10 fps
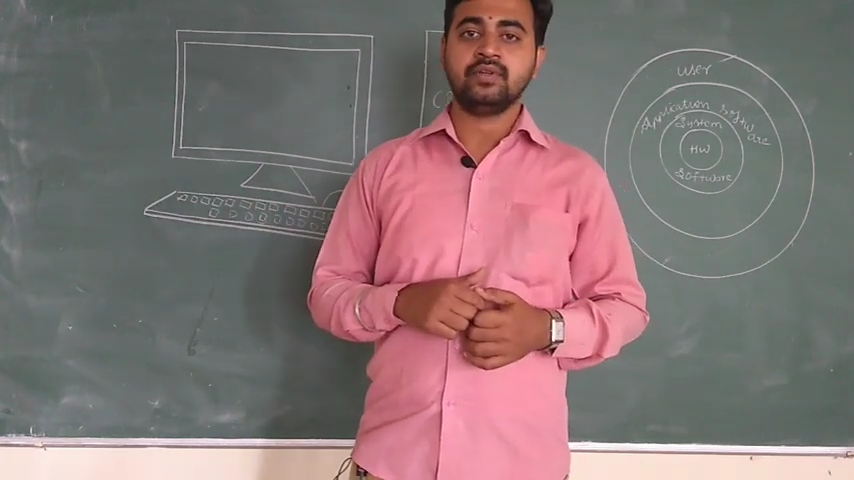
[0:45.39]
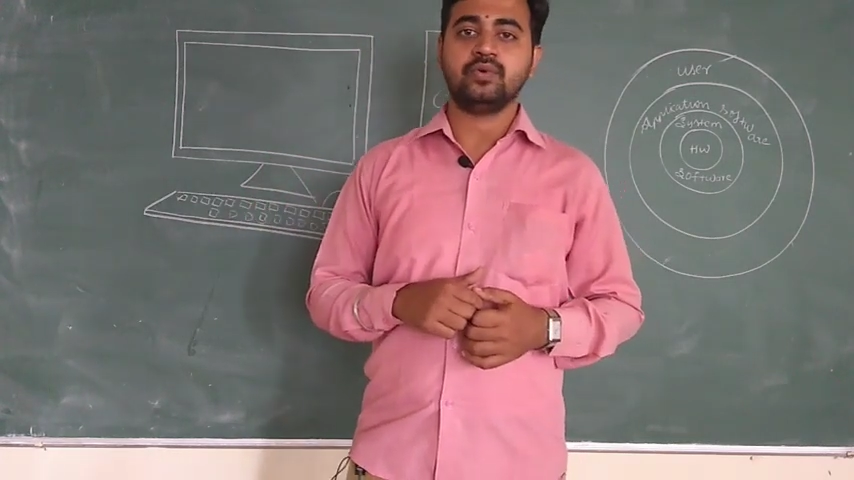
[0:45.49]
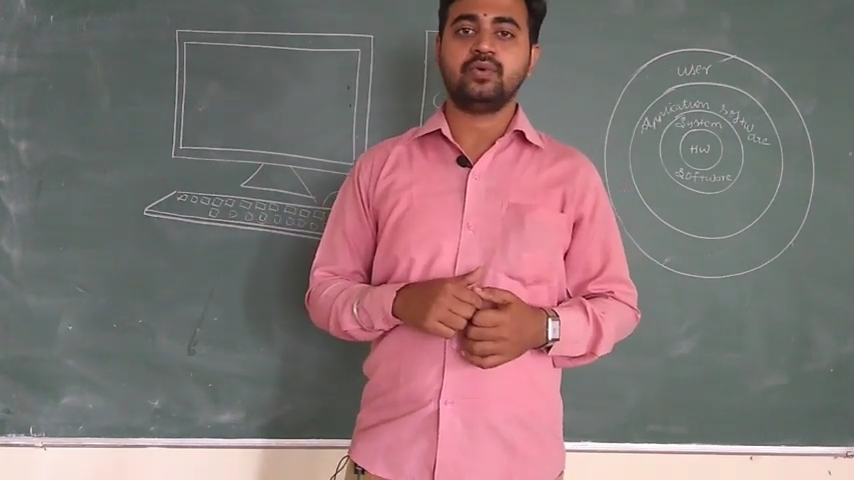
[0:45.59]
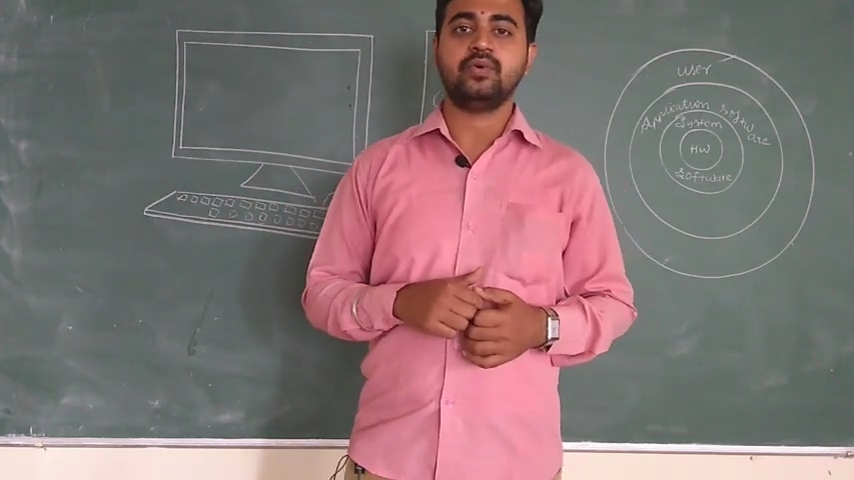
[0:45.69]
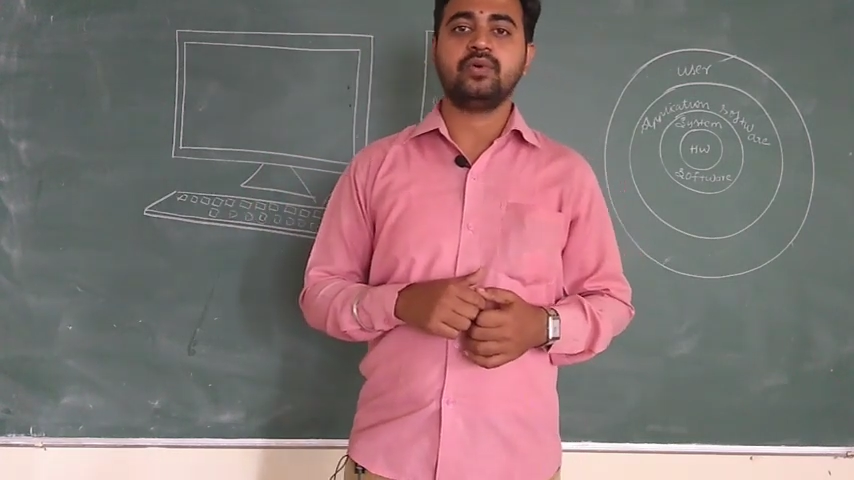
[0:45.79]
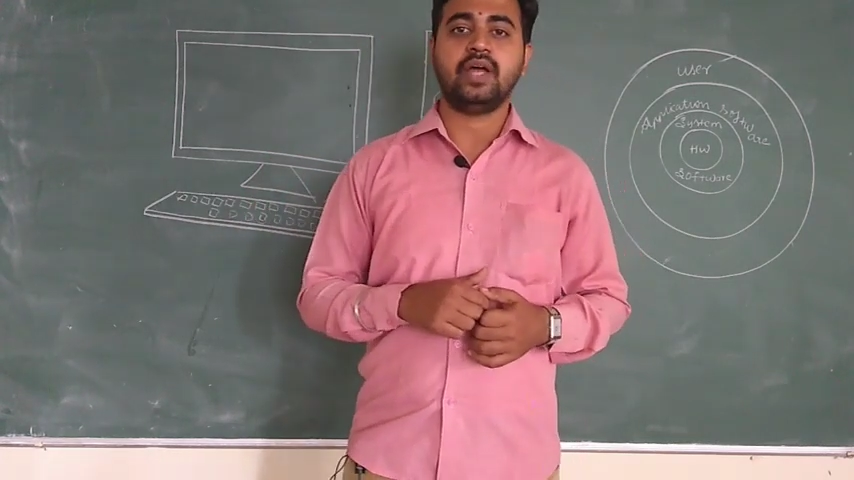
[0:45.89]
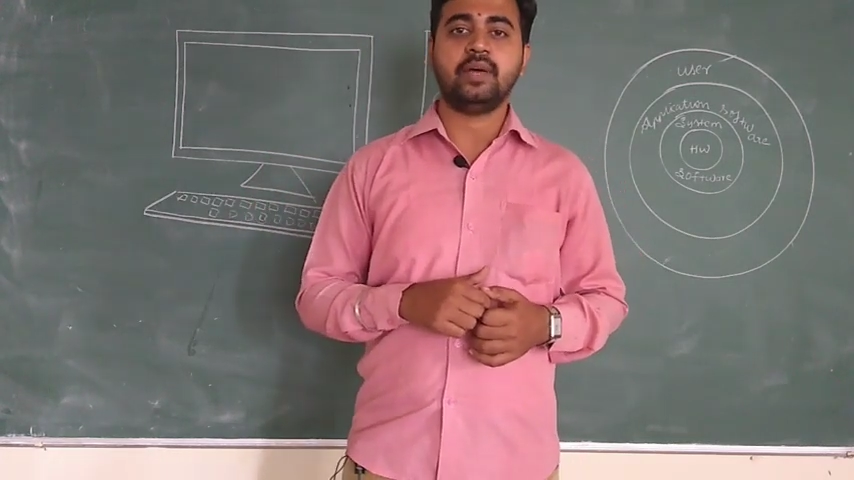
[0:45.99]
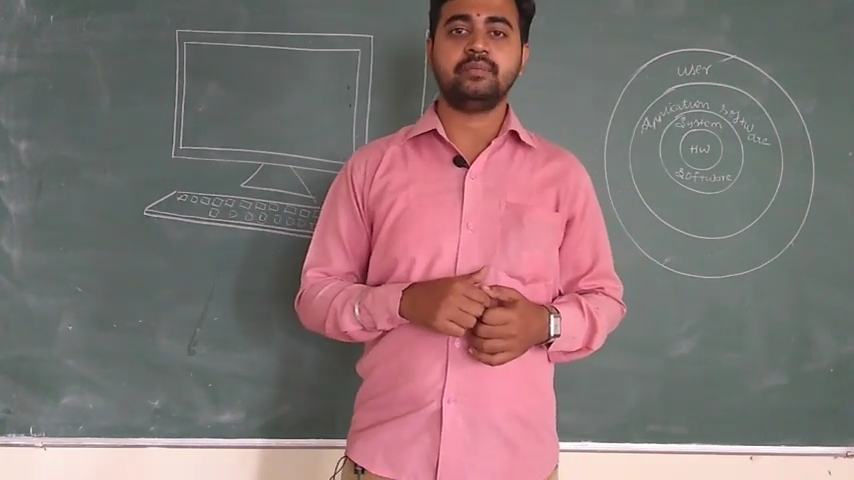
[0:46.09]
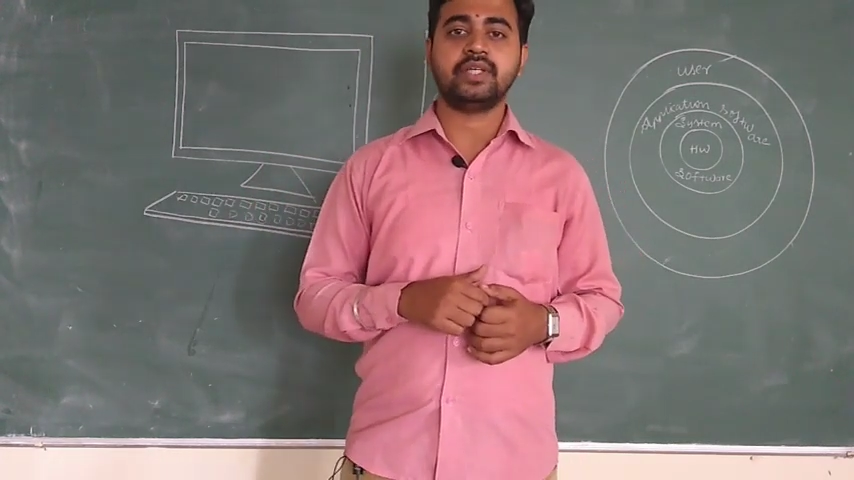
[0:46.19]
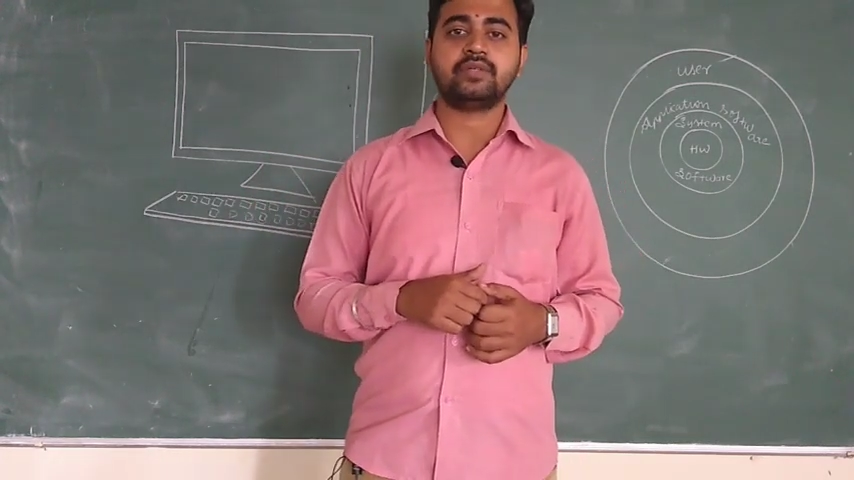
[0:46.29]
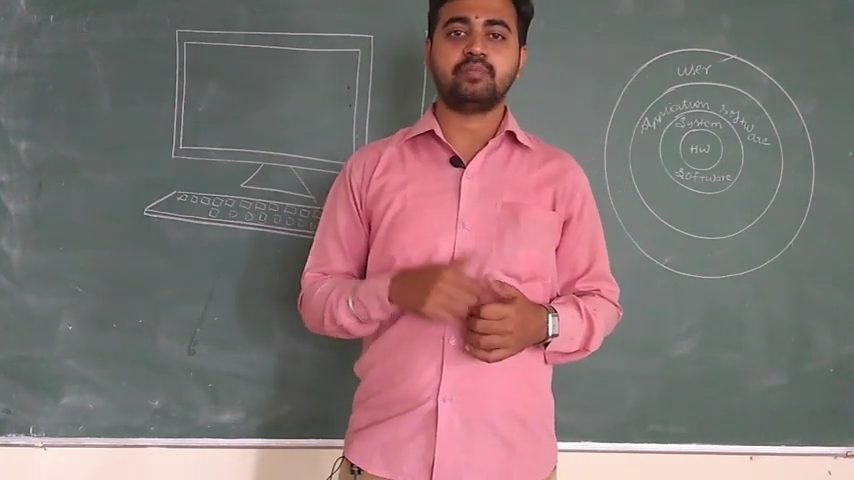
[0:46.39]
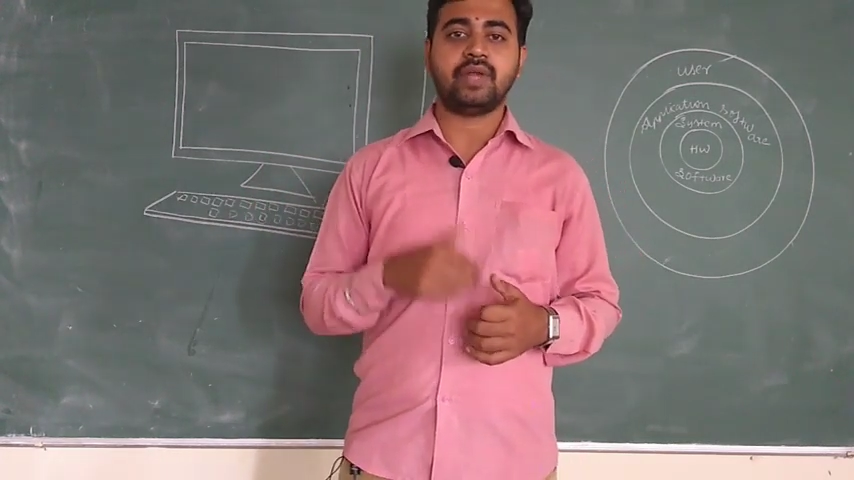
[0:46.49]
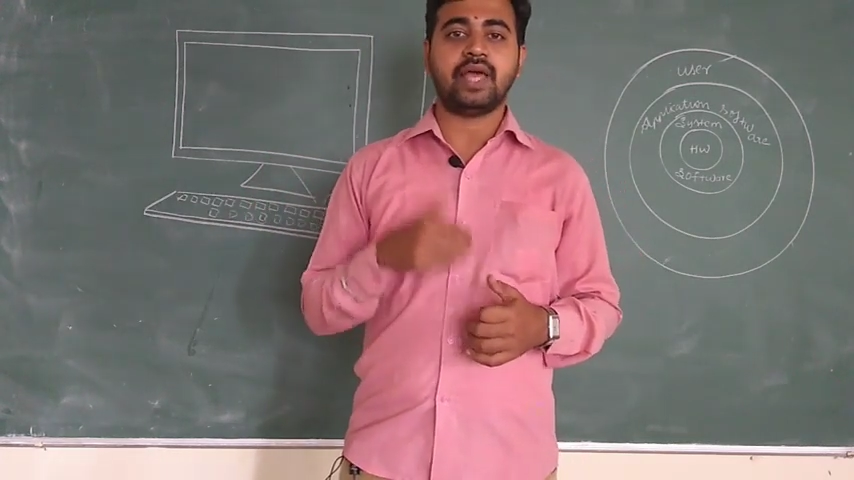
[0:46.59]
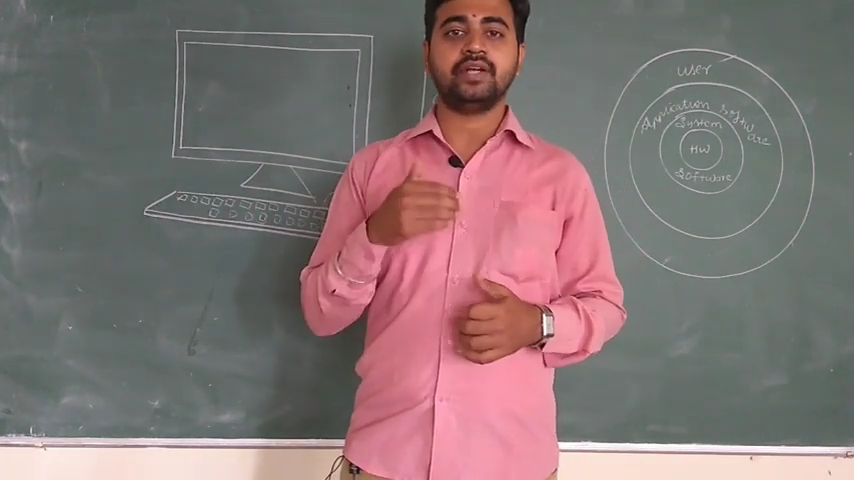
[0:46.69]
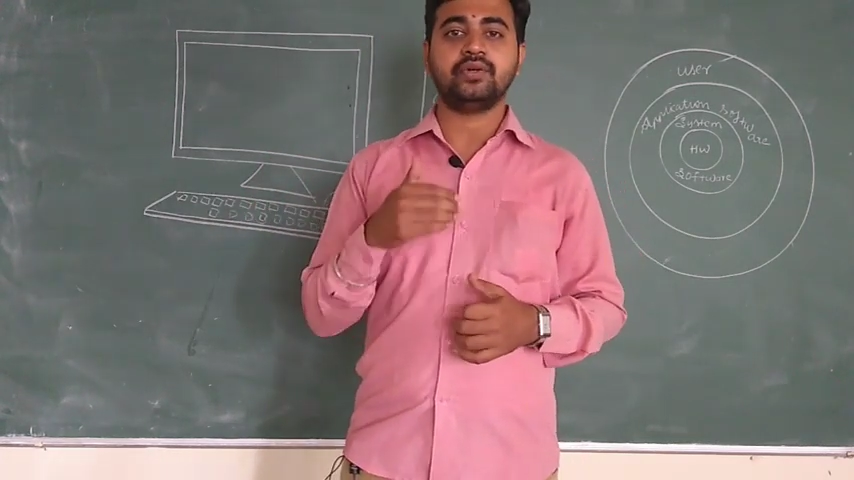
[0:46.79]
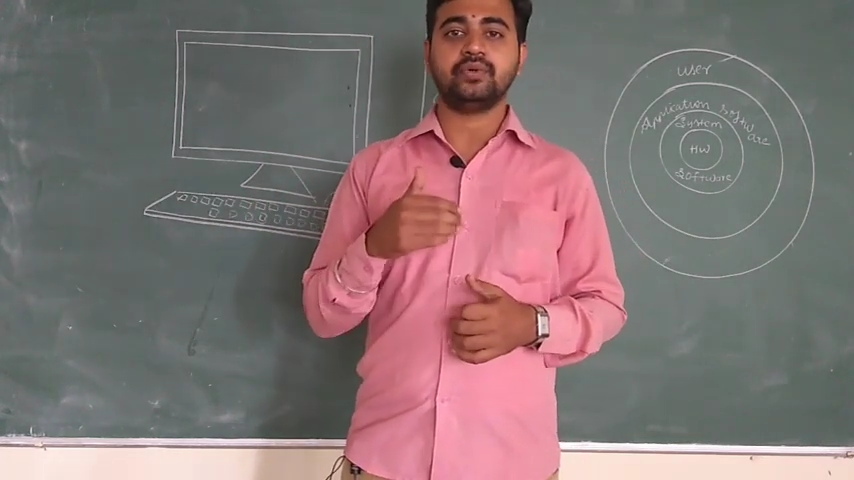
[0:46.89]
So I am just planning